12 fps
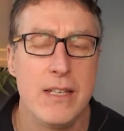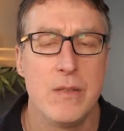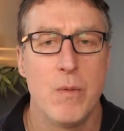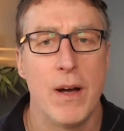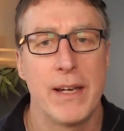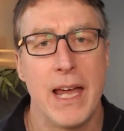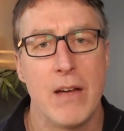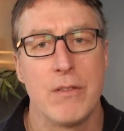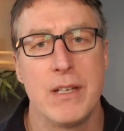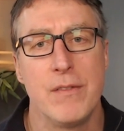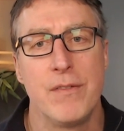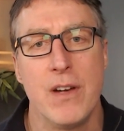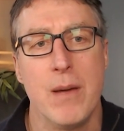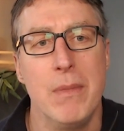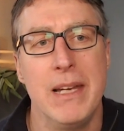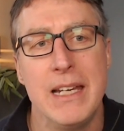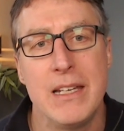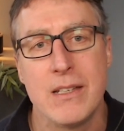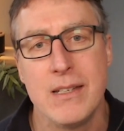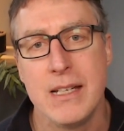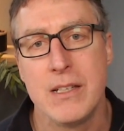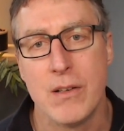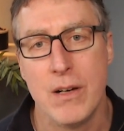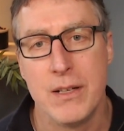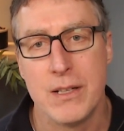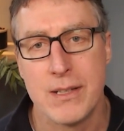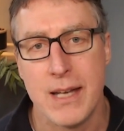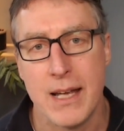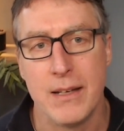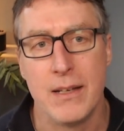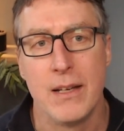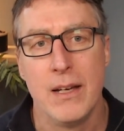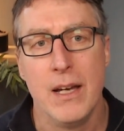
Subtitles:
is what accounting firm leaders need to understand.